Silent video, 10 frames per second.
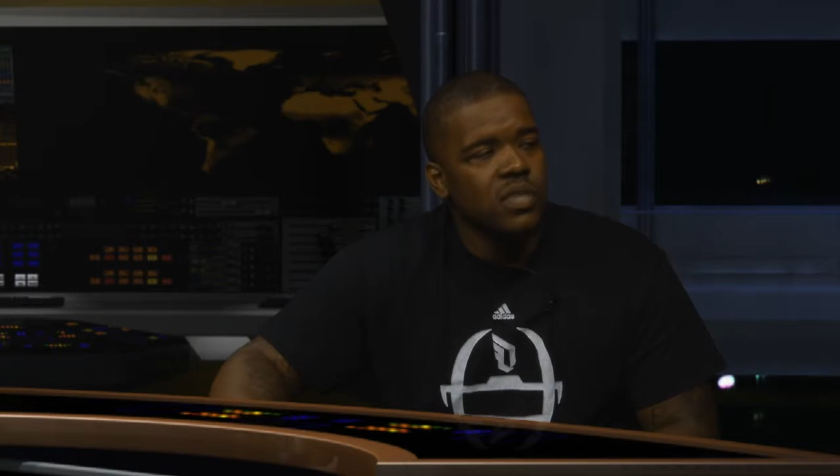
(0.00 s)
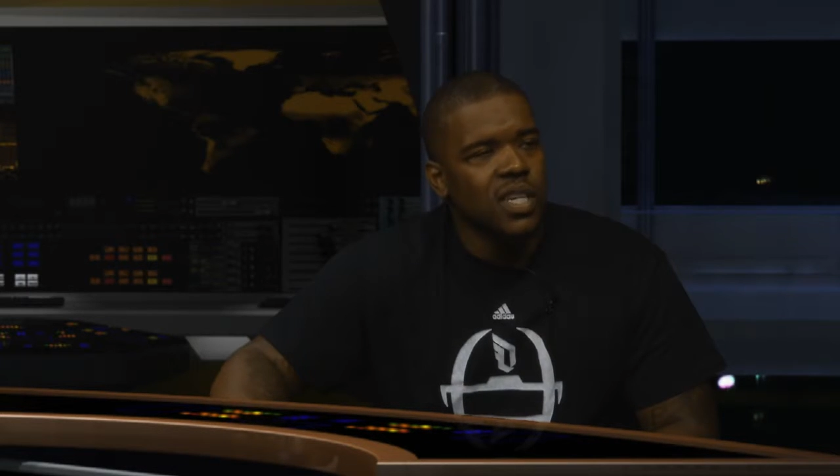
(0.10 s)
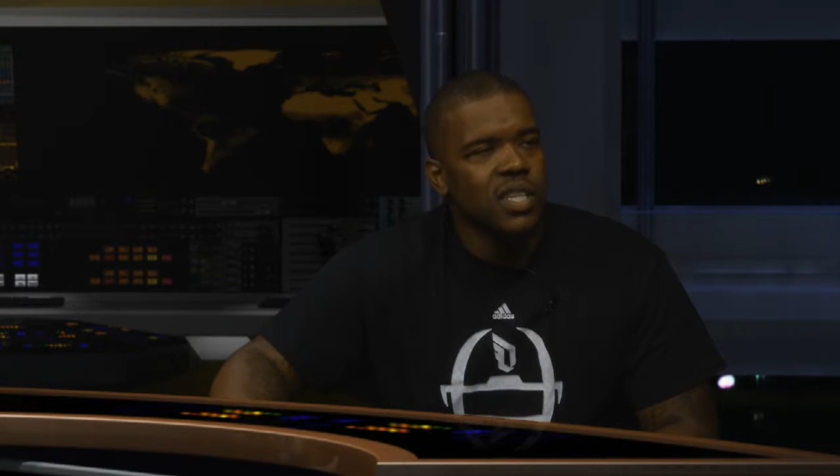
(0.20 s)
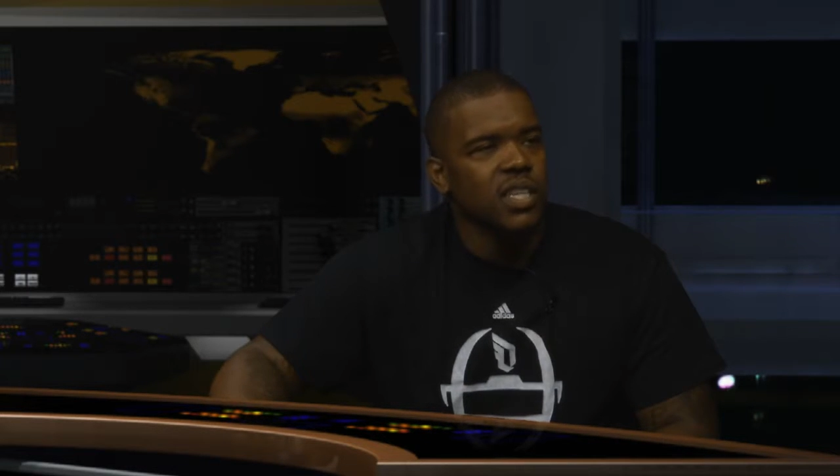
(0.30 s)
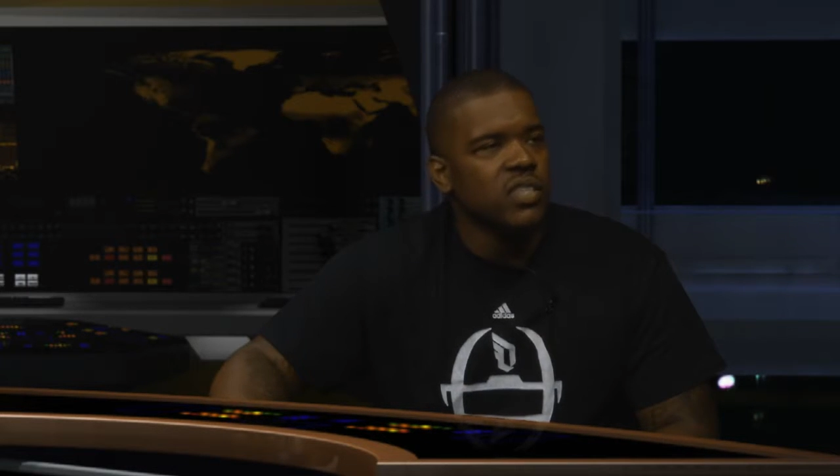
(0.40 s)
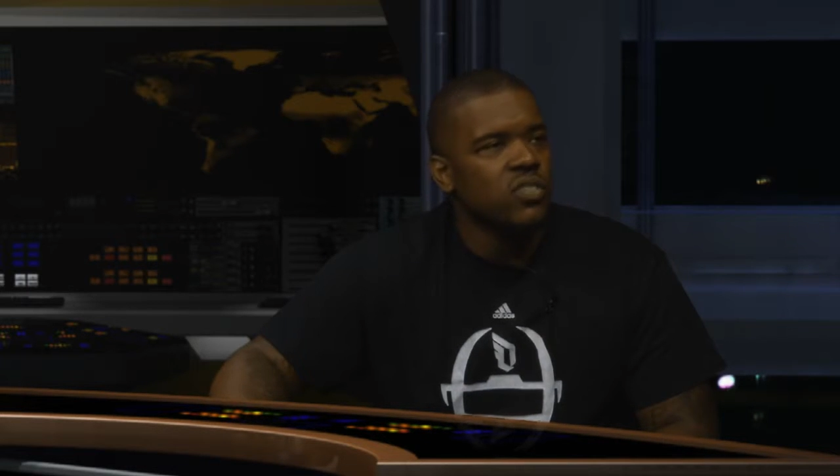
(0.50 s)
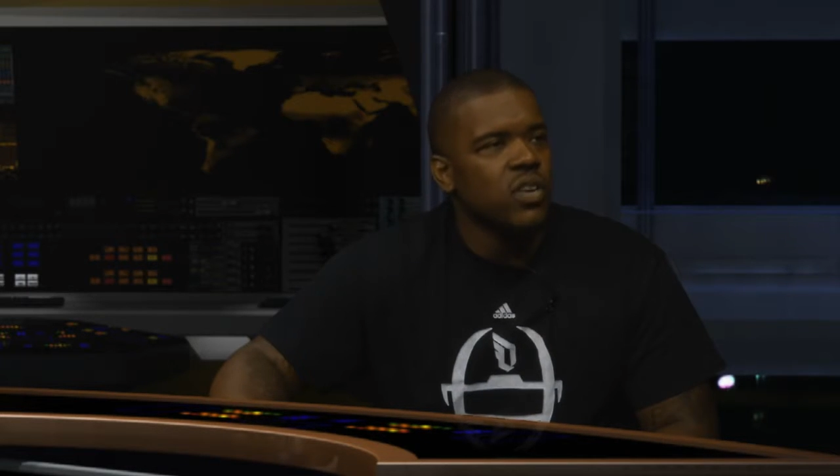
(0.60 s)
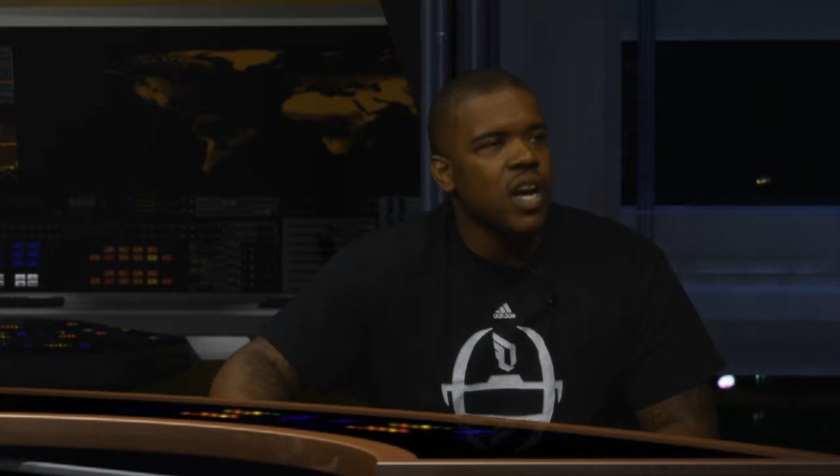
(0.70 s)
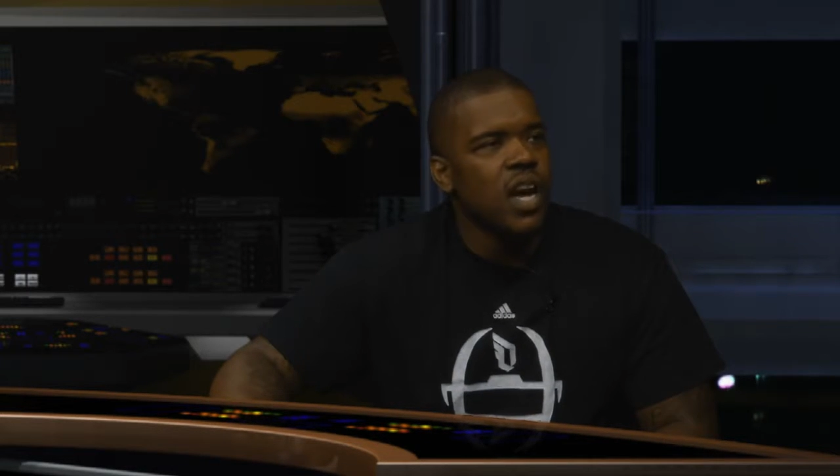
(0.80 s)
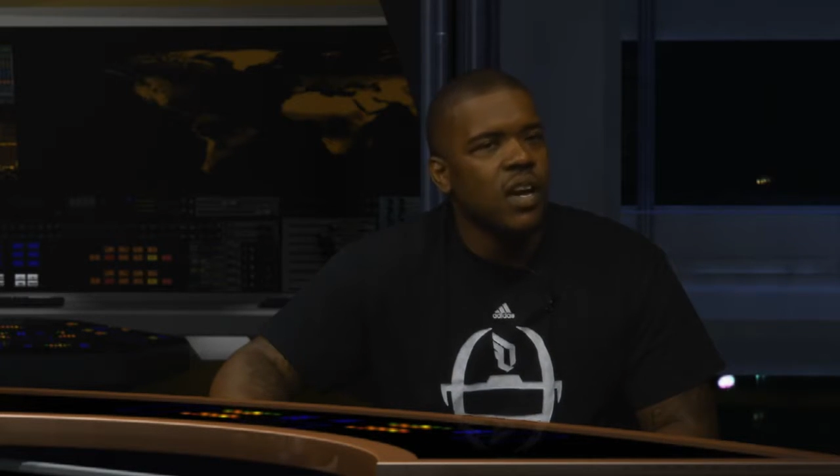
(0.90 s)
San Leandro
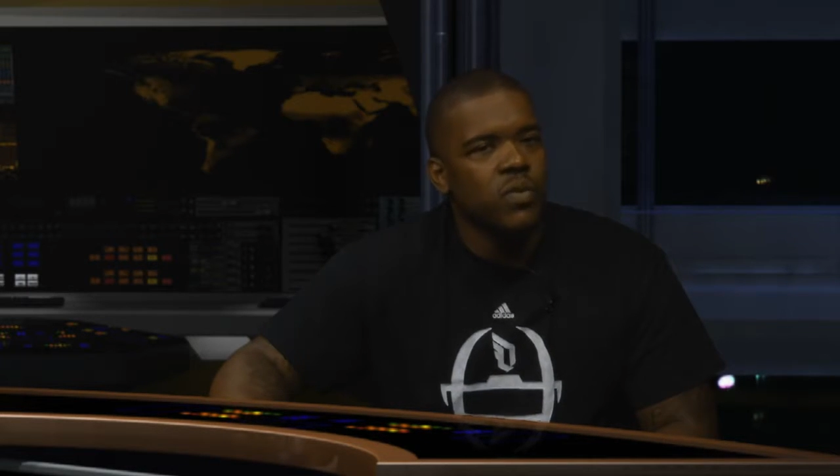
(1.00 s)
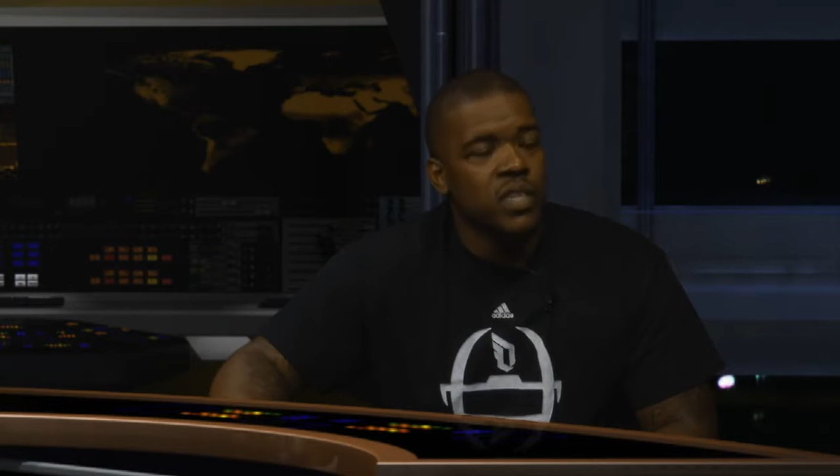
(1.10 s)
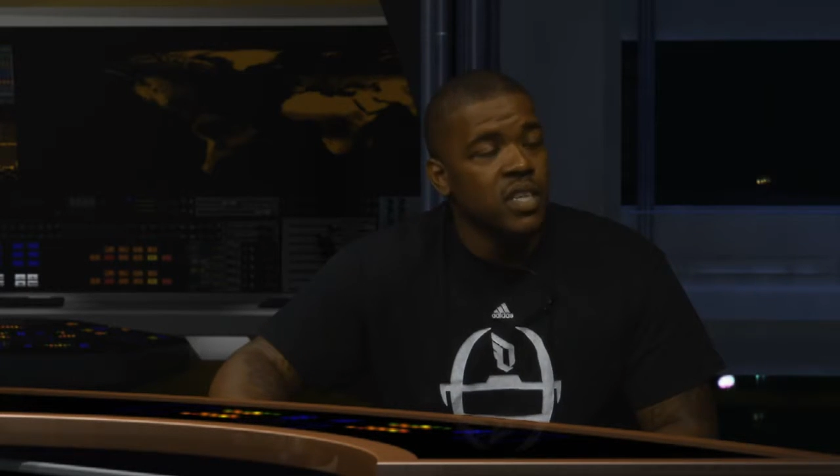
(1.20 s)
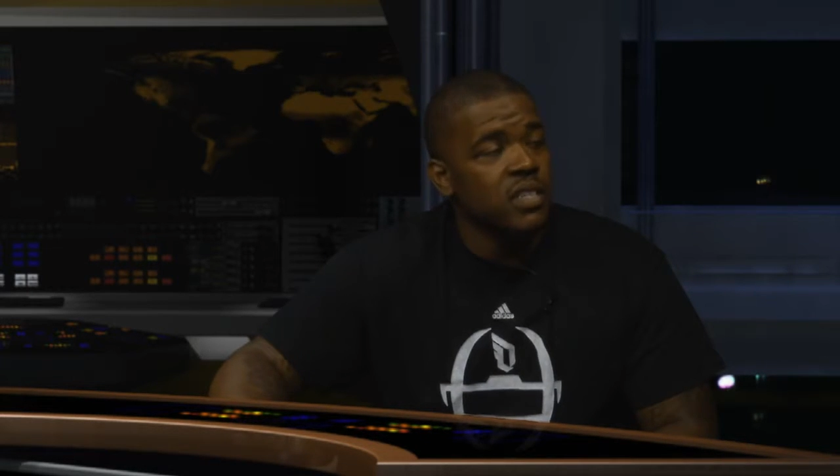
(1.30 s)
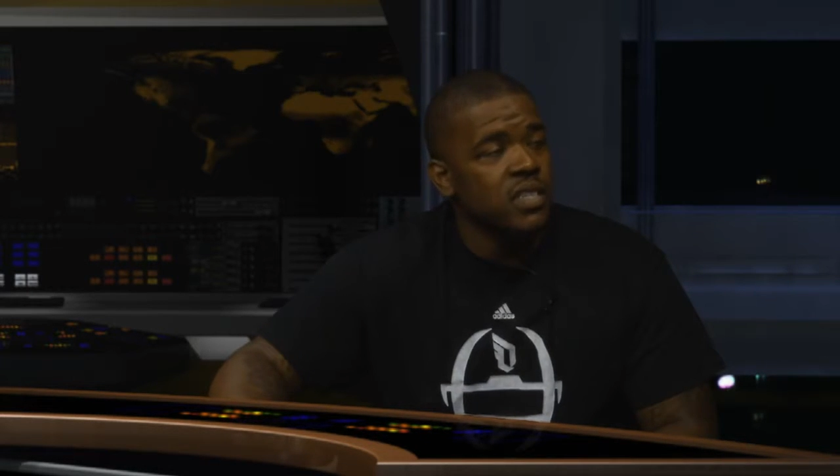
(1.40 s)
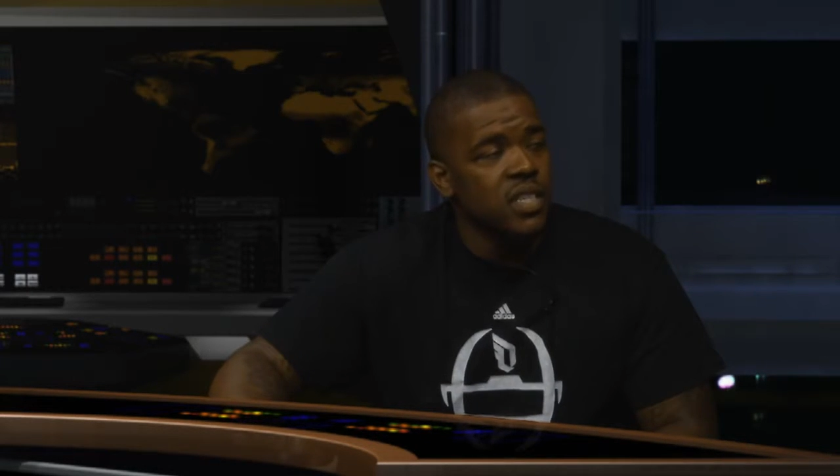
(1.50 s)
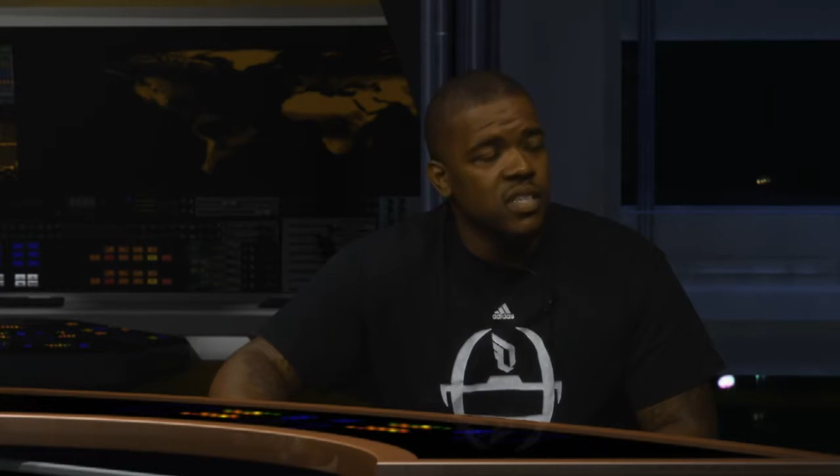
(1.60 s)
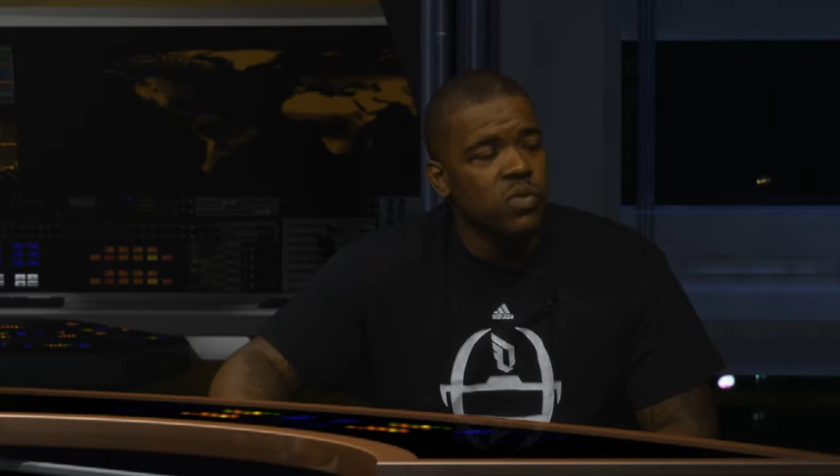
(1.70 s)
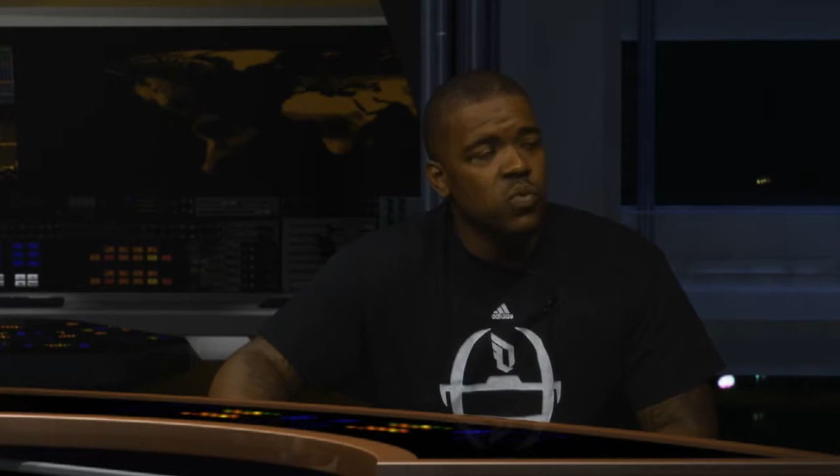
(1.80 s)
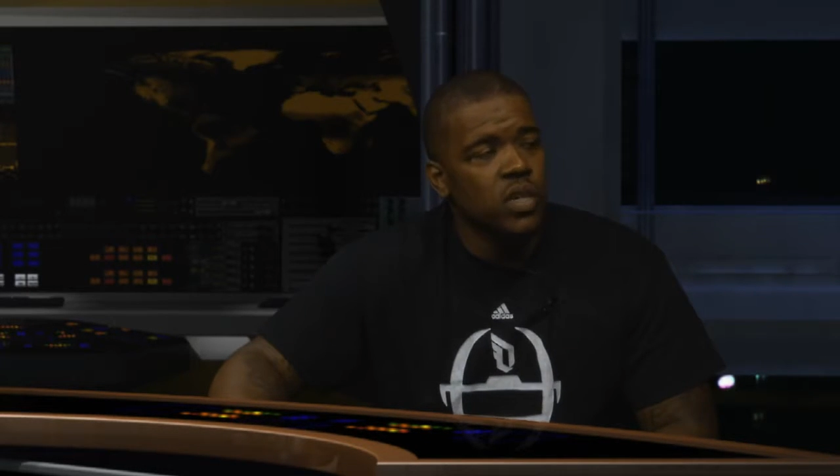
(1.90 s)
High, where Dennis
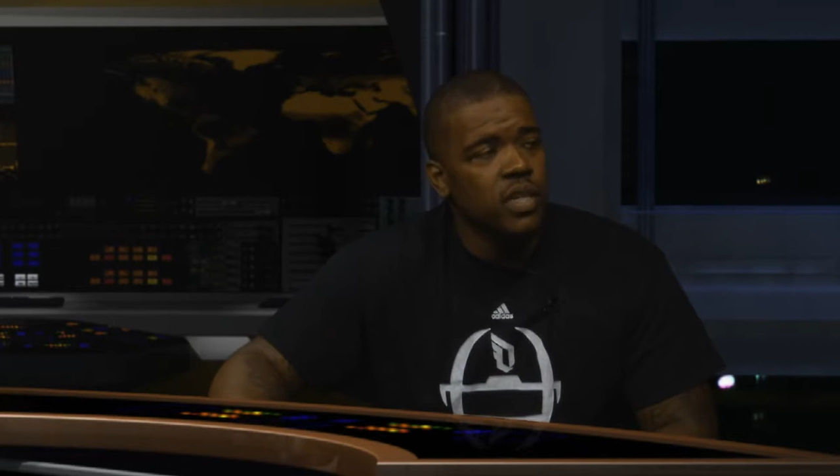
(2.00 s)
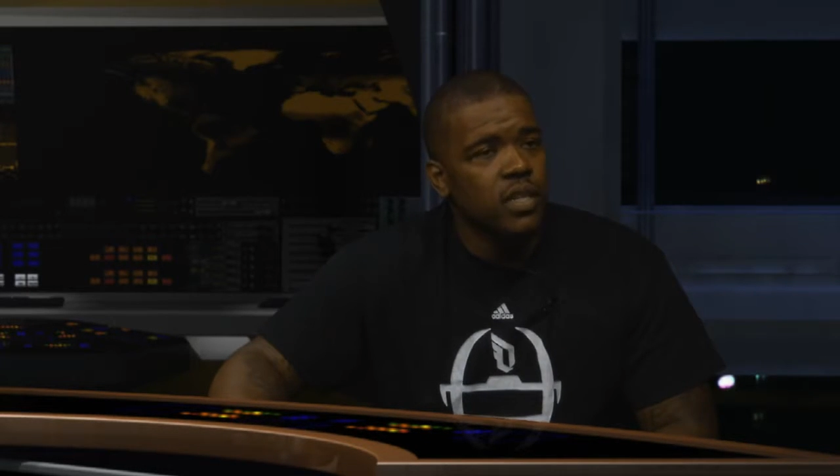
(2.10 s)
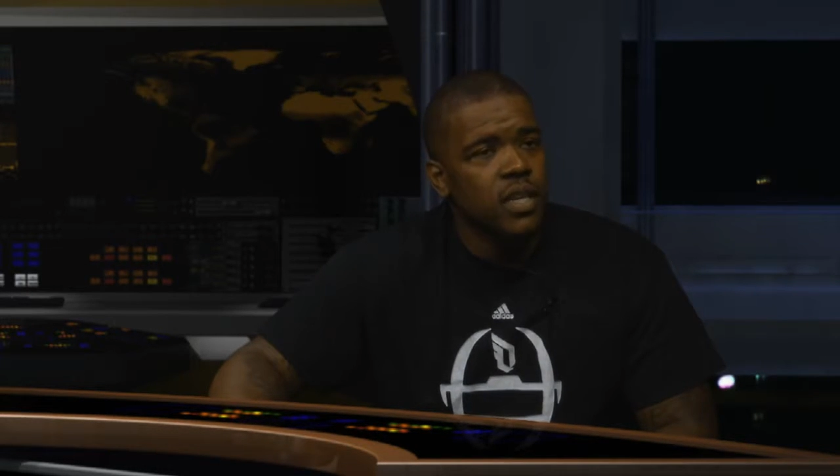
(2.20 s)
Dixon went.